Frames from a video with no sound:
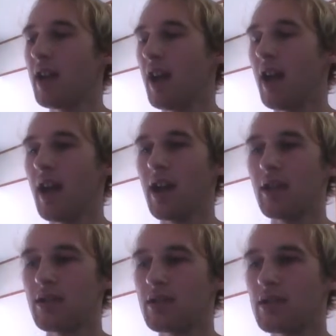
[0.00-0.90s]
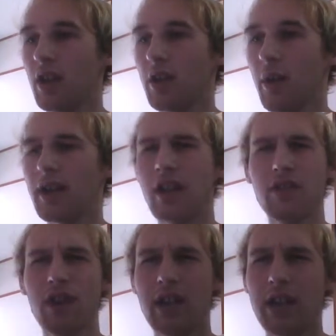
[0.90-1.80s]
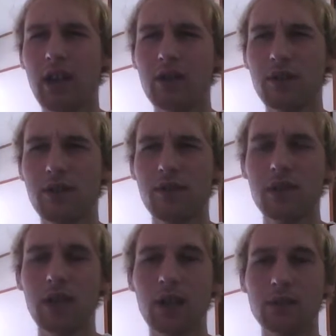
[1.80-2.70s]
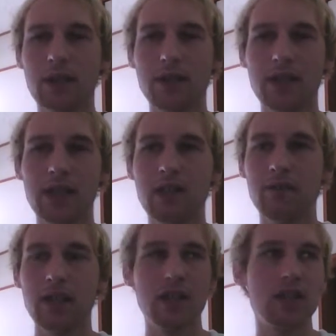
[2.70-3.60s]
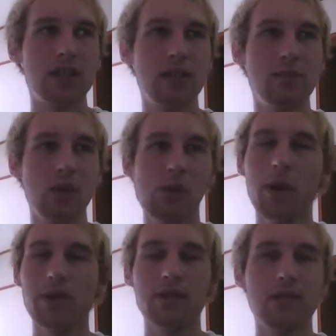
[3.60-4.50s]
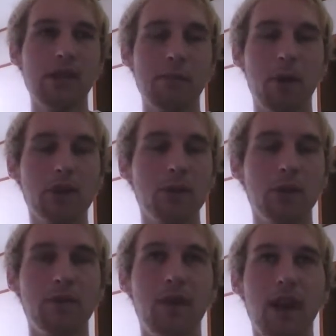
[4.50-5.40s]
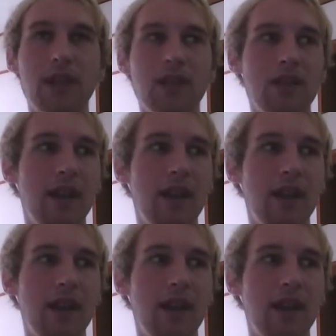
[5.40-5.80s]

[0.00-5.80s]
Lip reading: So I tried getting a hold of it a few times when I was in England, but it just seemed almost impossible to find.